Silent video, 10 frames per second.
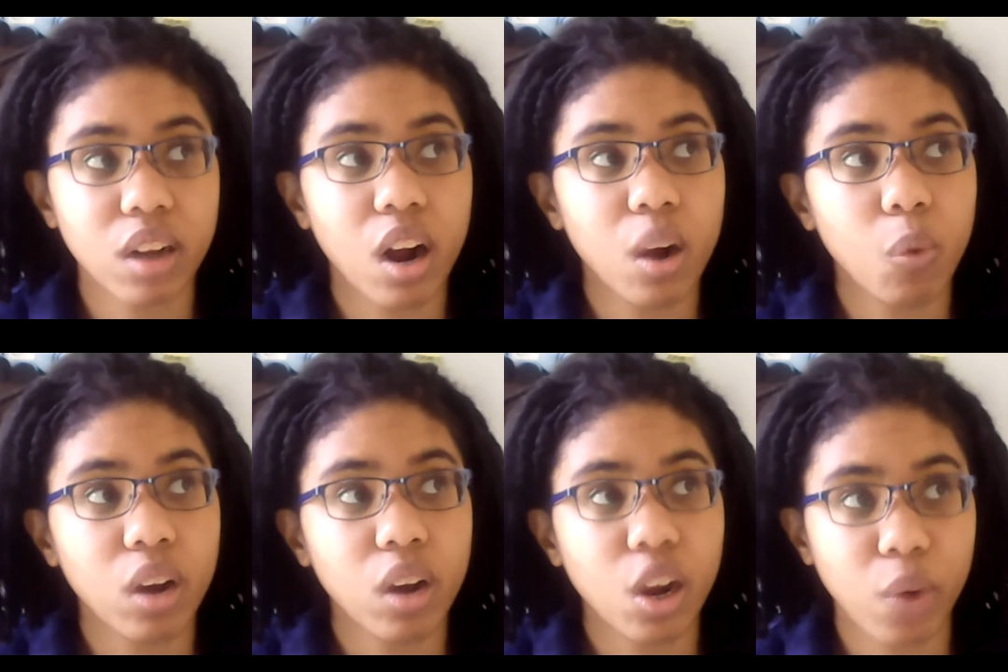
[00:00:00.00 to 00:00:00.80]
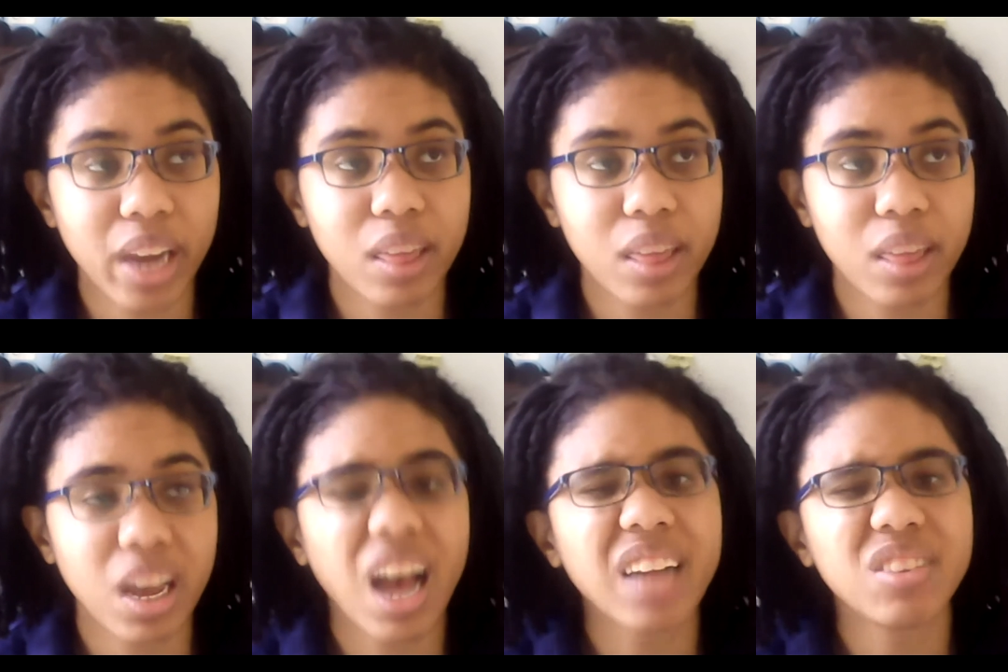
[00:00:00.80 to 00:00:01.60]
A grant that we
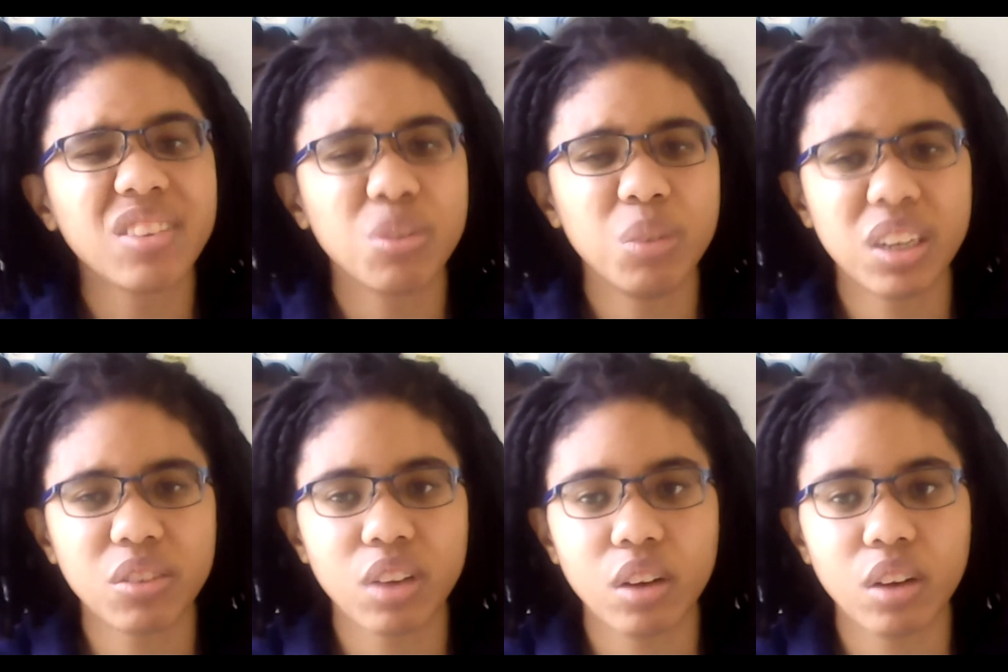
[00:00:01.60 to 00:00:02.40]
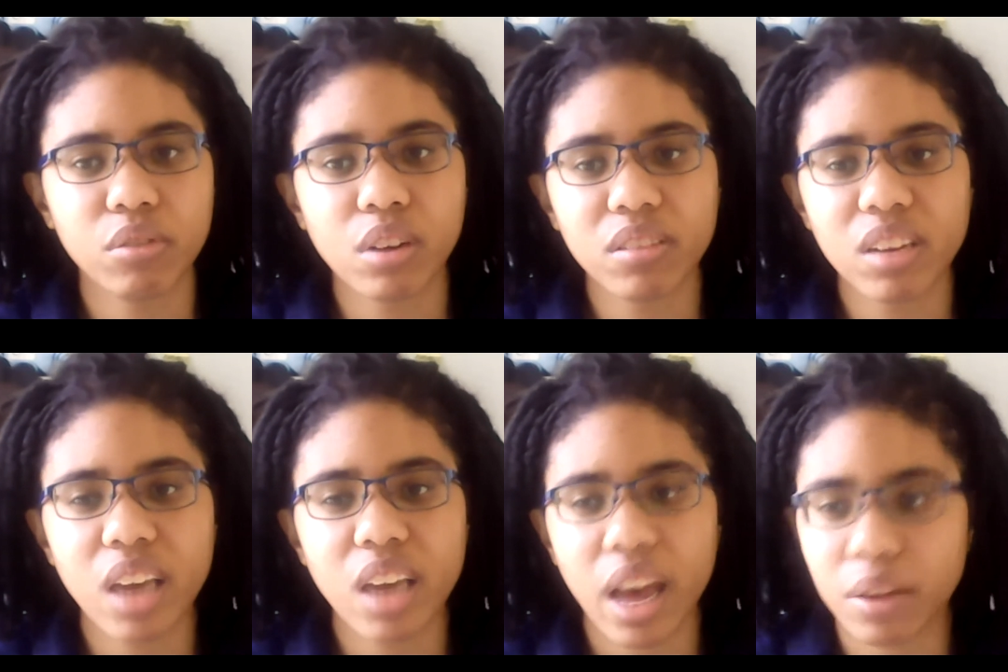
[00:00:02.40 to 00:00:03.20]
got 2 years ago for our
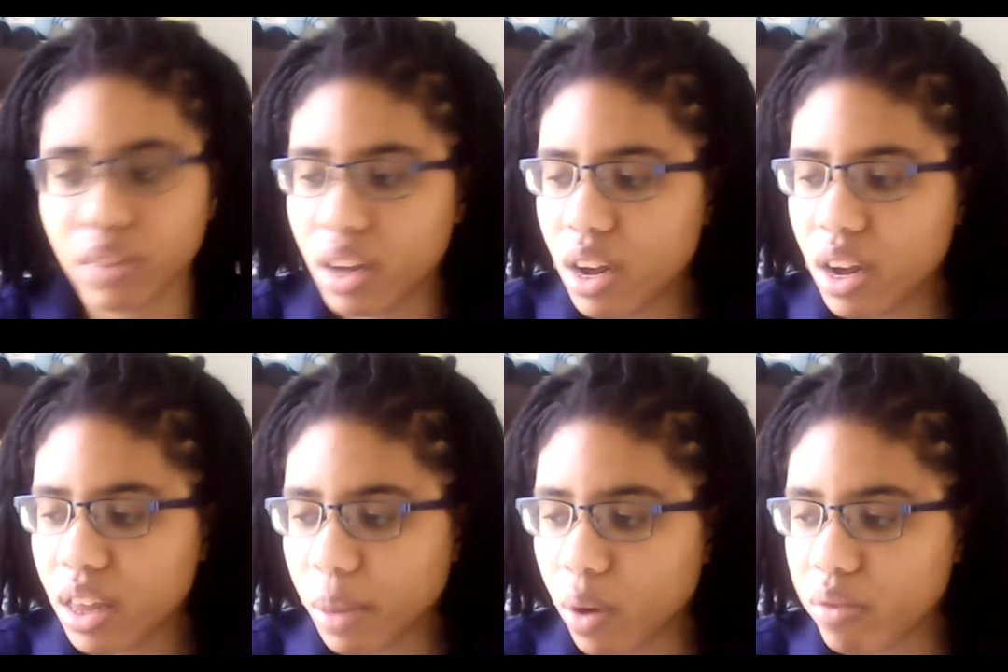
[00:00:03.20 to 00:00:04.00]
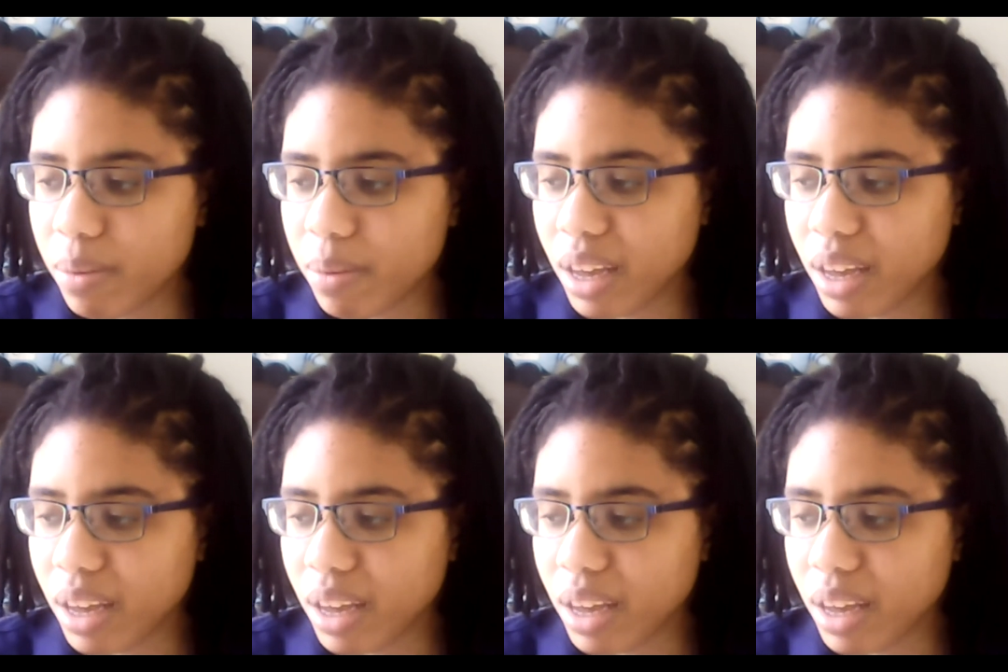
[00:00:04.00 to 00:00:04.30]
tea house that will hopefully be